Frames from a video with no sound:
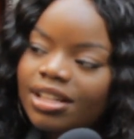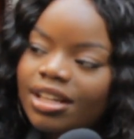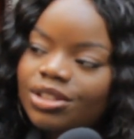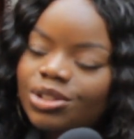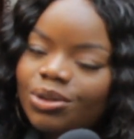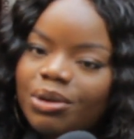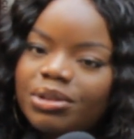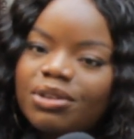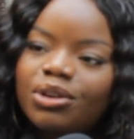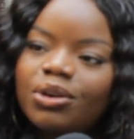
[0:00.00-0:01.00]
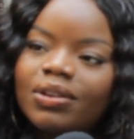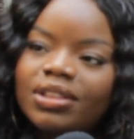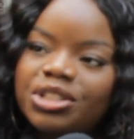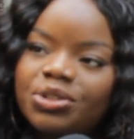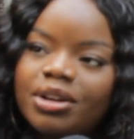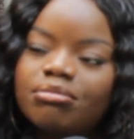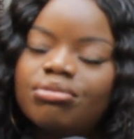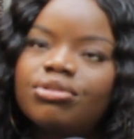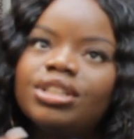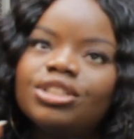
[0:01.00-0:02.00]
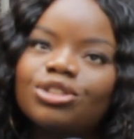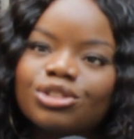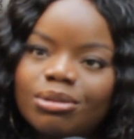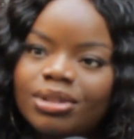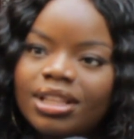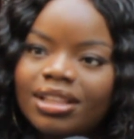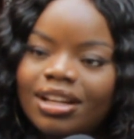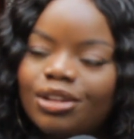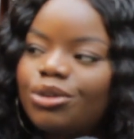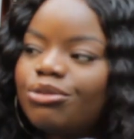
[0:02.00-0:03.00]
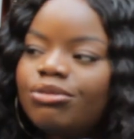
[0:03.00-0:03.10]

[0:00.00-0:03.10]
Mm. So I'll never go out there and try and preach on something that I don't